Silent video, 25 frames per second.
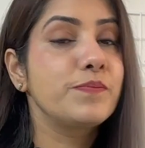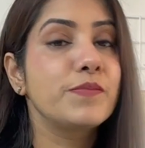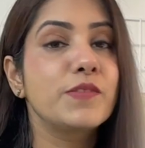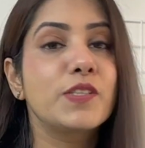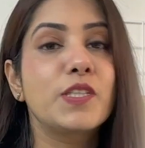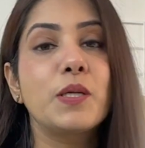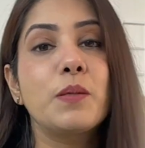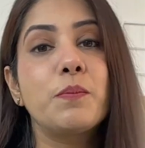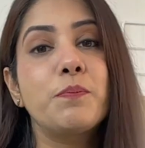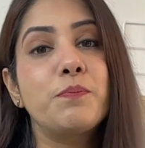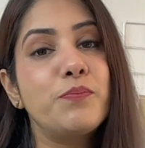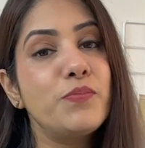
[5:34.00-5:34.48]

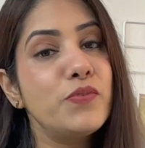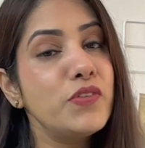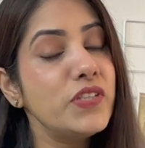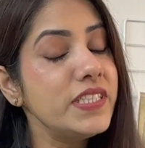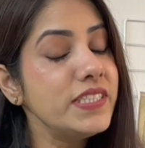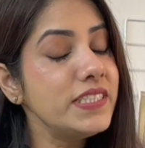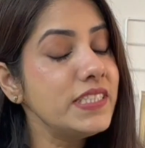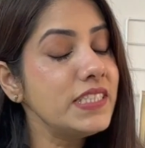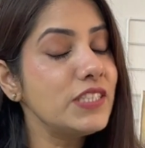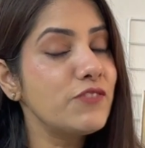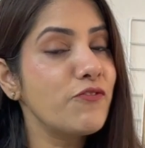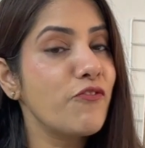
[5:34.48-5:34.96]
The
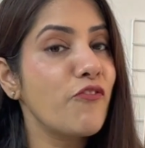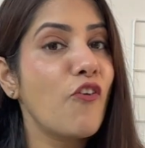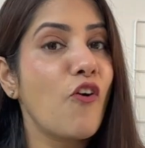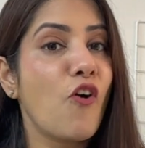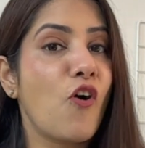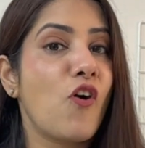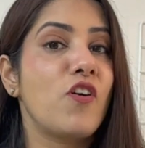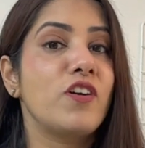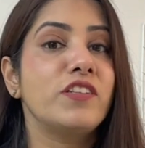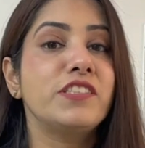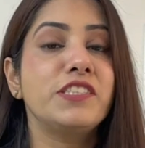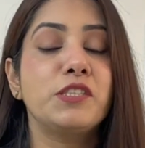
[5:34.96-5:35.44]
prince
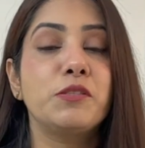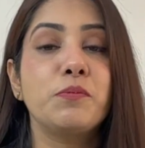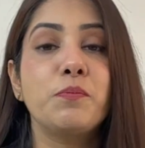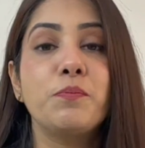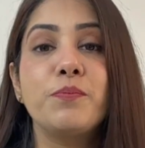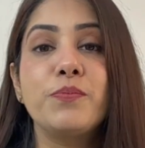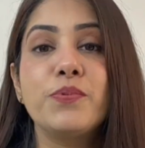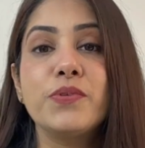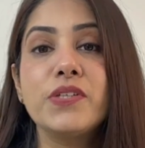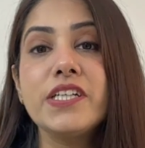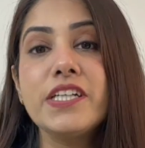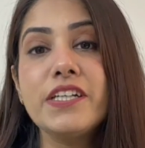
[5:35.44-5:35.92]
fought
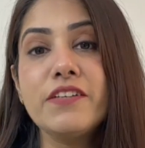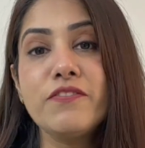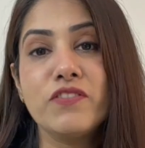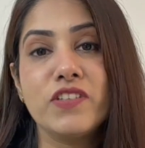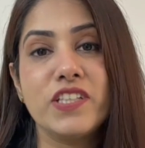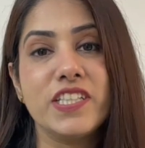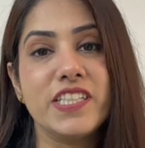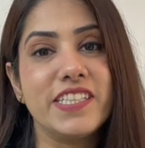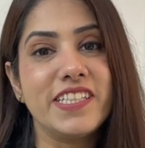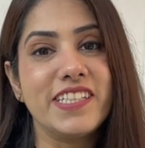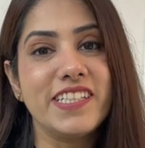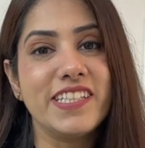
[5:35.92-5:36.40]

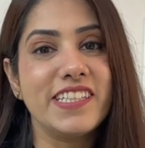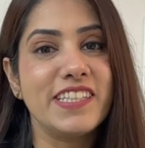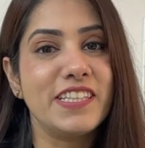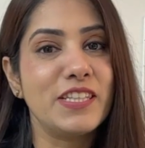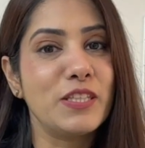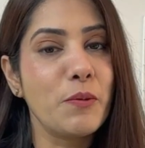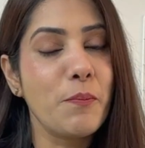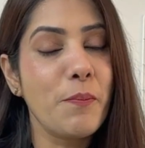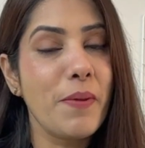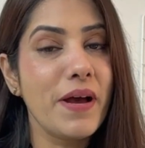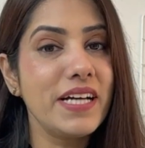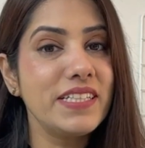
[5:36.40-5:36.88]
bravely in
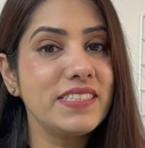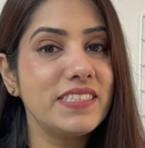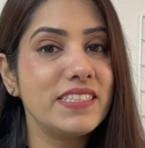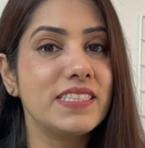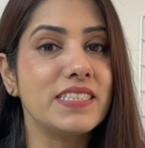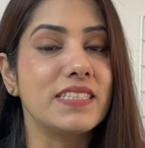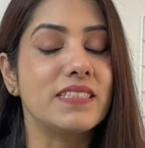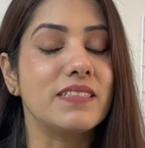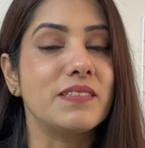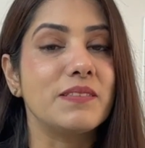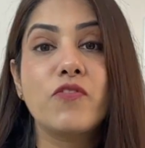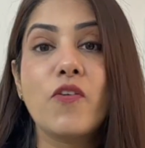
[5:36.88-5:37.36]
the
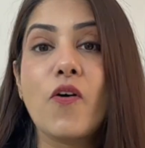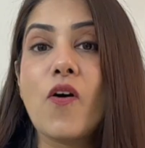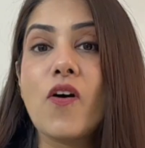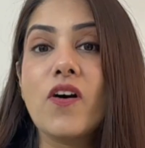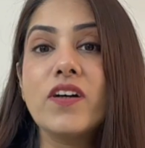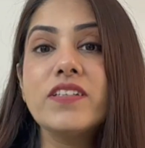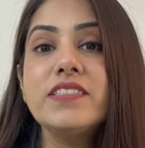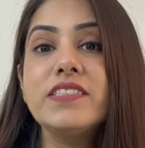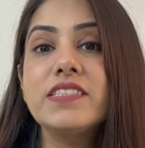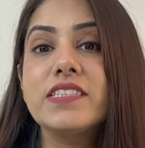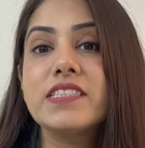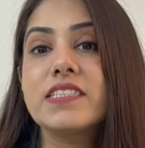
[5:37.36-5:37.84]
battle.
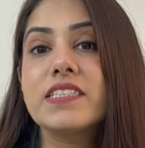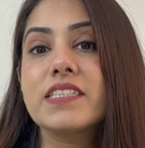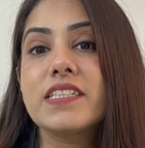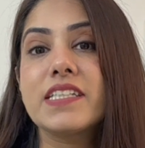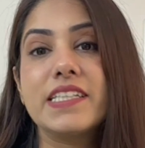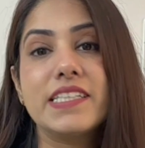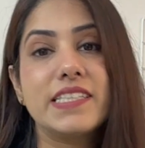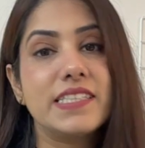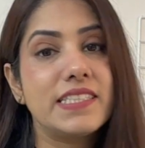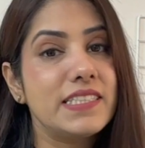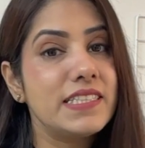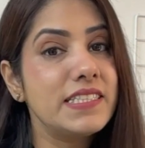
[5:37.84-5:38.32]
Fought
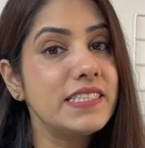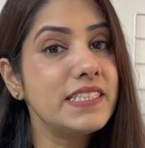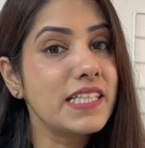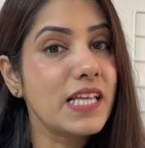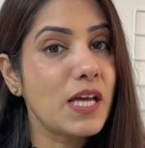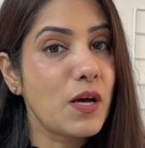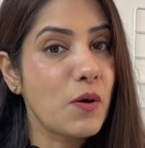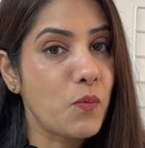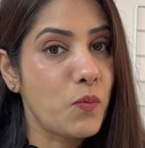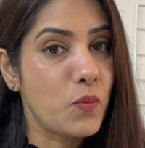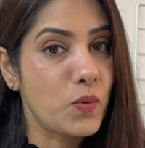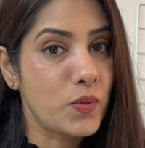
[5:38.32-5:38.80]
is
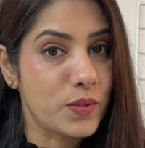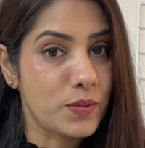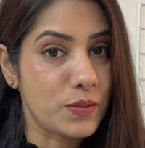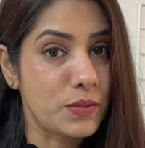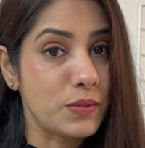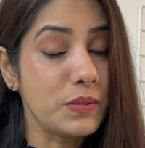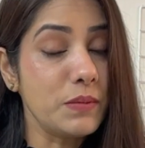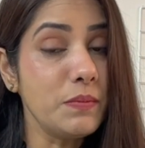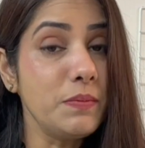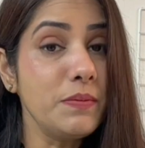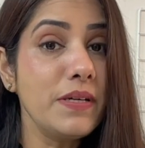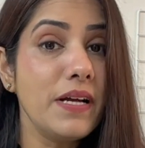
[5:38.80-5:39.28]
a
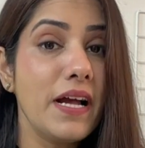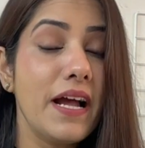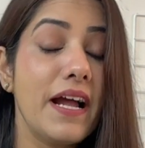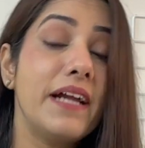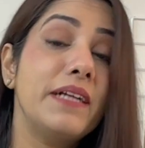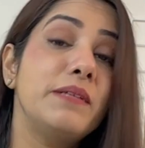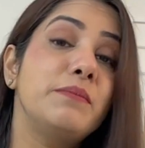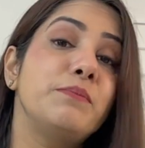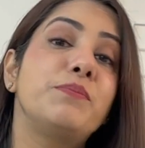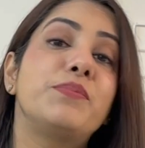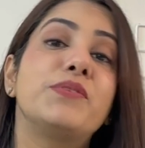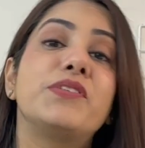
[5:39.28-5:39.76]
verb
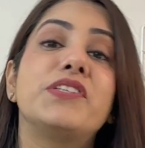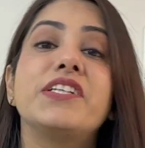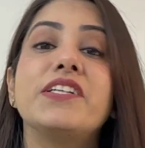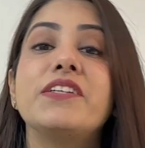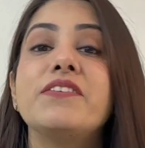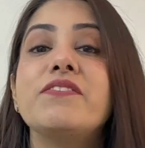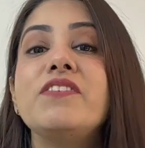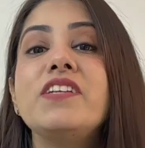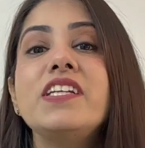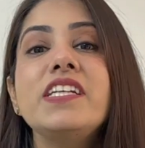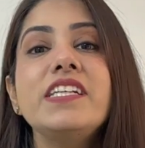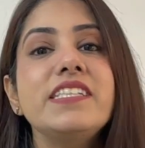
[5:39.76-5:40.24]
and
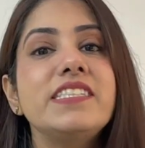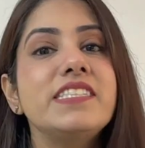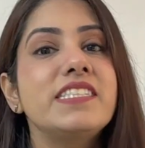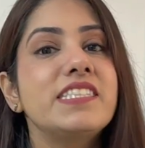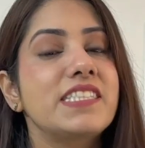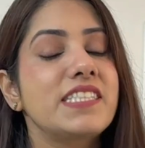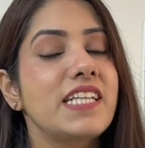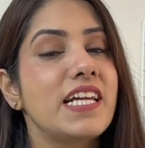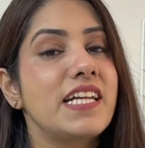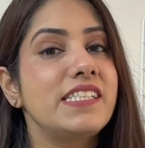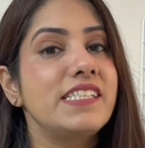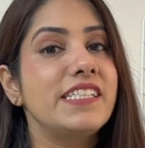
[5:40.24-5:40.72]
bravely is
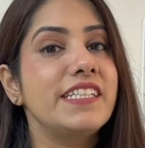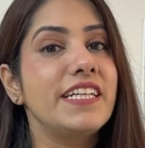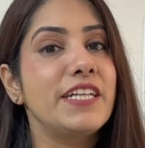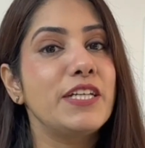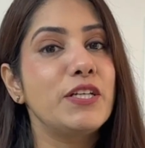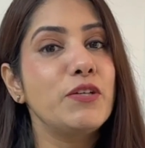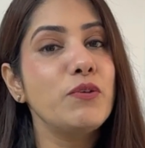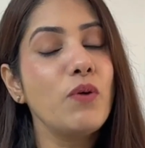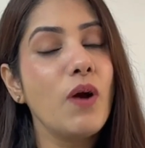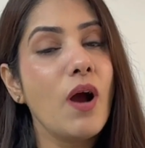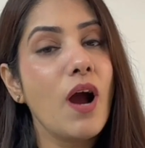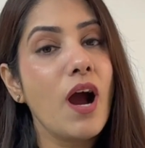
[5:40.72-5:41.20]
telling
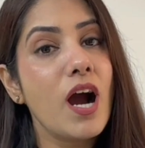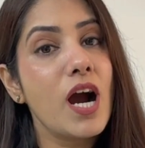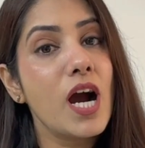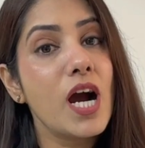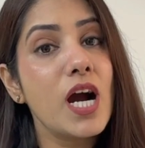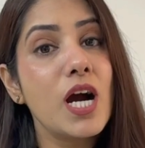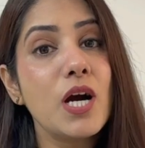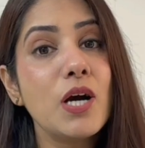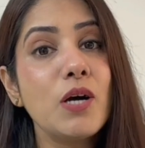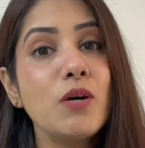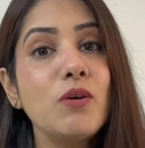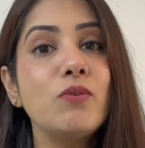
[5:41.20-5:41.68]
you
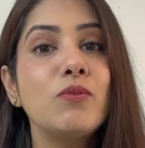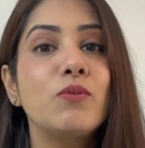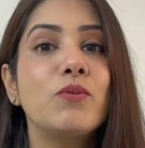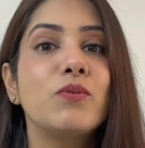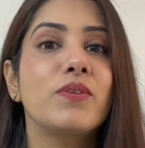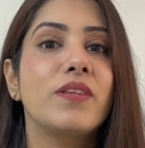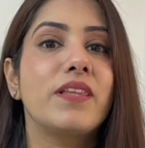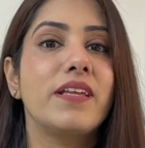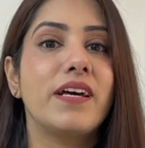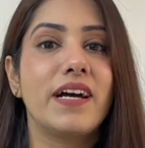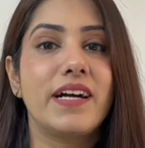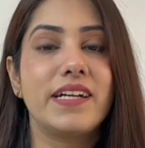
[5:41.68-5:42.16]

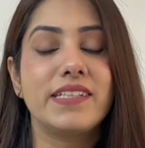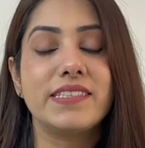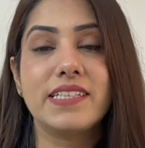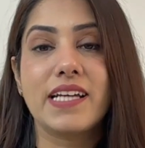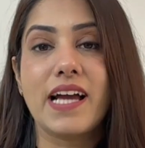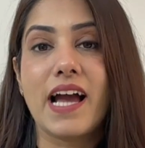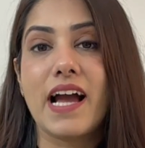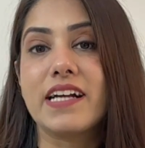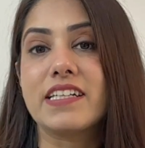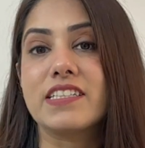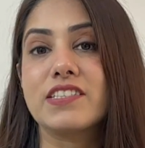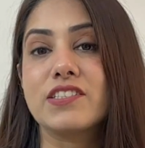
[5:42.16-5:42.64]
how that
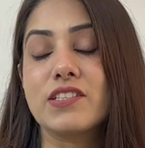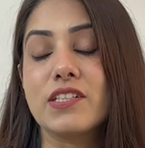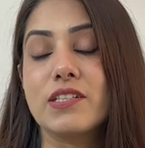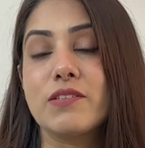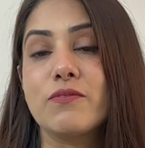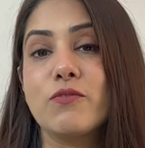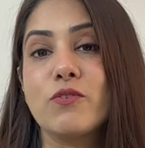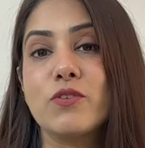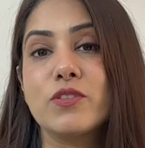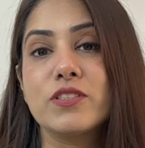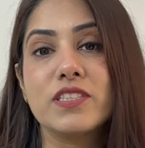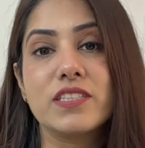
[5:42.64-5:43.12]
action
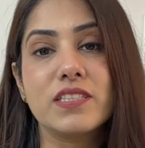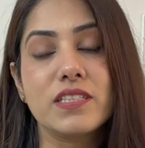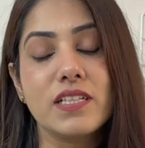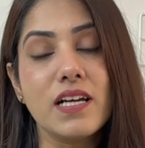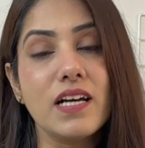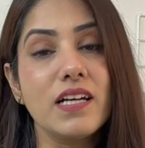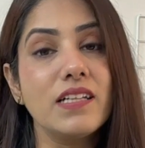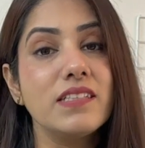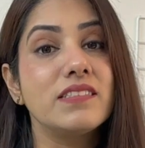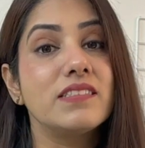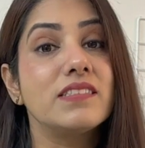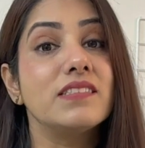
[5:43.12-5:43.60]
was
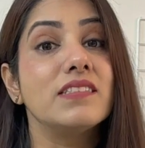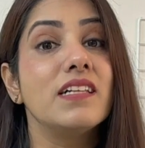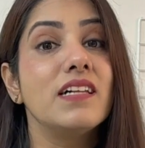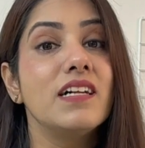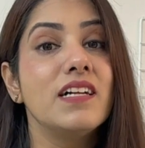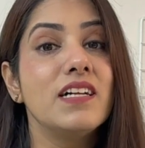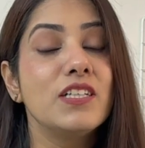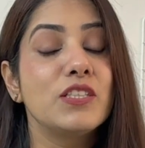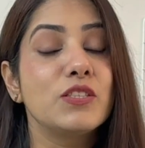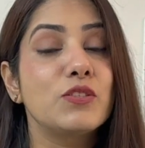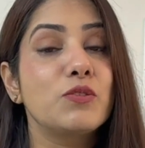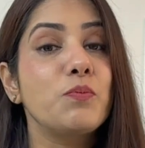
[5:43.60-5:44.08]
done.
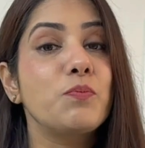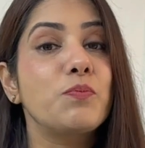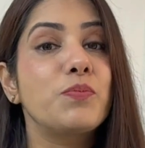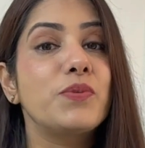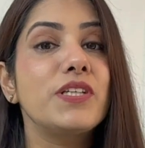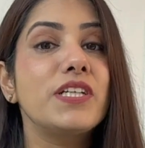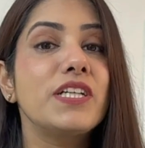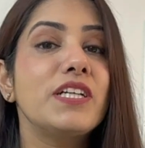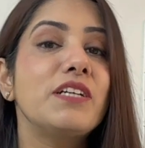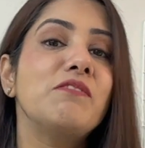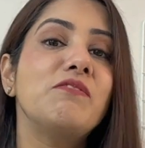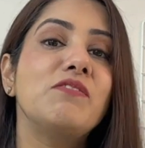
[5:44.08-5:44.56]
So
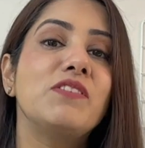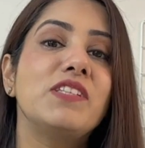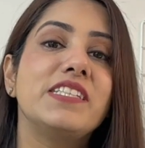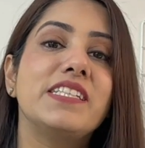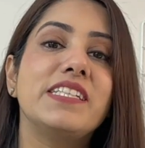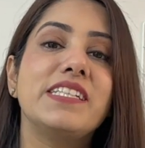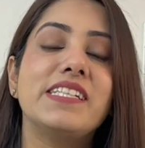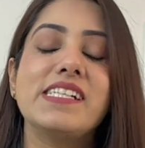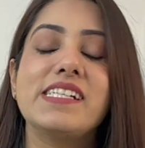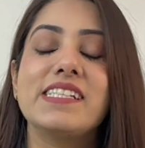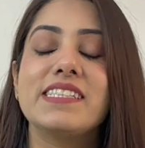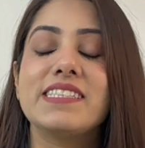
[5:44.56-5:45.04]

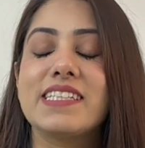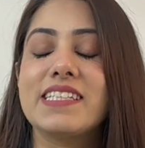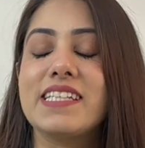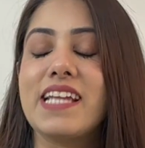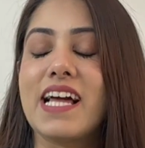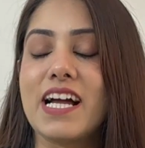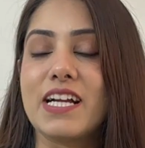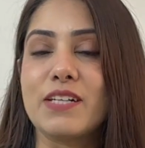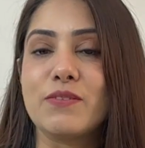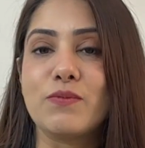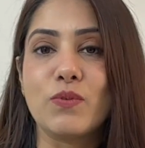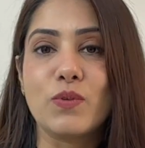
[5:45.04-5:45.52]
bravely is an
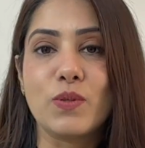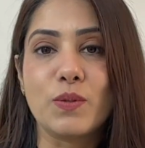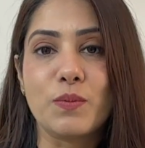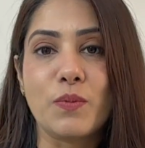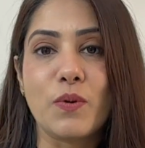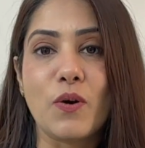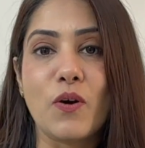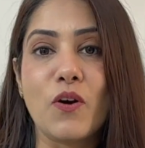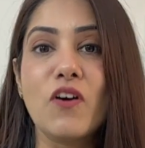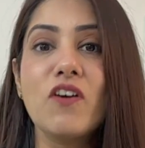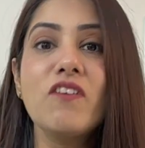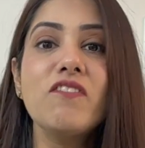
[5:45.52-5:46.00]
adverb
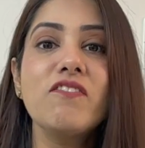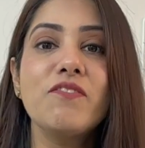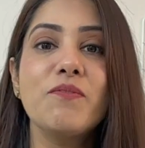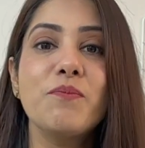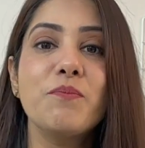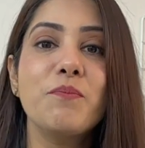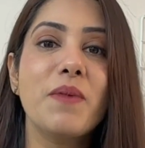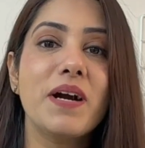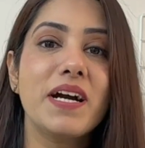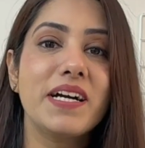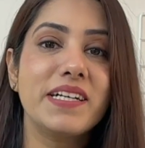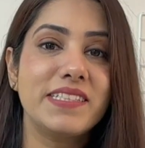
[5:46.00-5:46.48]
of
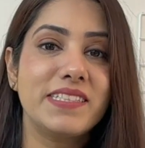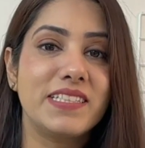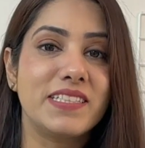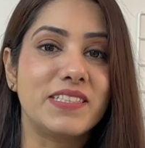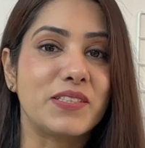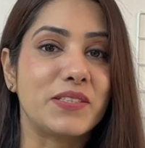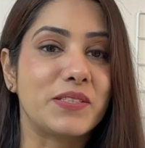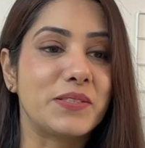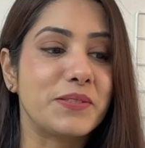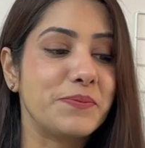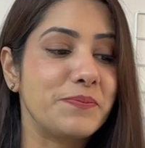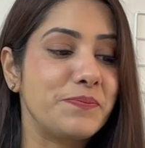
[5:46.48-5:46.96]

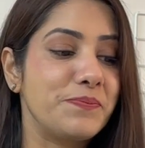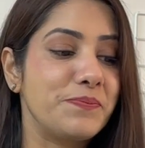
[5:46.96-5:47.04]
manner.